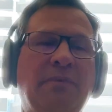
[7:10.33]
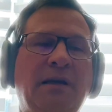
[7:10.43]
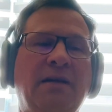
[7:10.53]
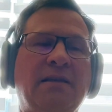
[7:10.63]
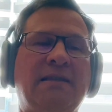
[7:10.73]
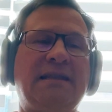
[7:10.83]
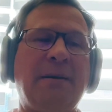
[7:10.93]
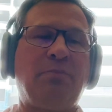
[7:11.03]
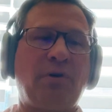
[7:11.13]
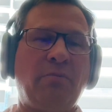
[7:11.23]
being
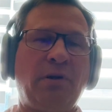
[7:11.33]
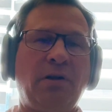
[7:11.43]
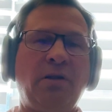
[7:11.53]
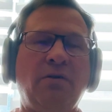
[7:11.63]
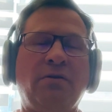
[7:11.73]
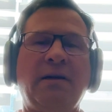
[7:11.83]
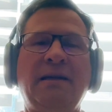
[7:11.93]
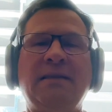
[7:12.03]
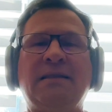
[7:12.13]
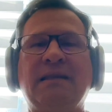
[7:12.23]
separable or
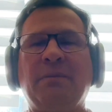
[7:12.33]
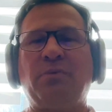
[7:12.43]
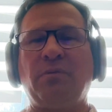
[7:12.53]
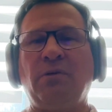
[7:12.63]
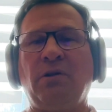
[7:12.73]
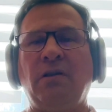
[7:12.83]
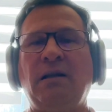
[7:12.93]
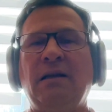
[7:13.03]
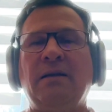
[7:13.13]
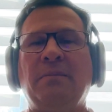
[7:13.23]
inseparable.
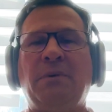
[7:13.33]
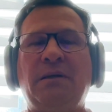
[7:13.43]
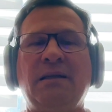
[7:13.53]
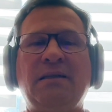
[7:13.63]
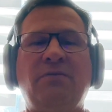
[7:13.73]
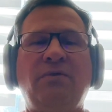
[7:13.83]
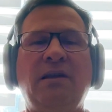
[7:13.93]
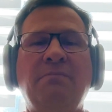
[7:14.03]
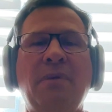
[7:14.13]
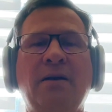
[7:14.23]
But does it
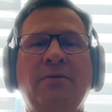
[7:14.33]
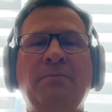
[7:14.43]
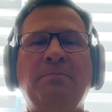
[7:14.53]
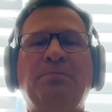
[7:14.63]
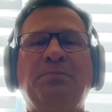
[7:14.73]
really matter?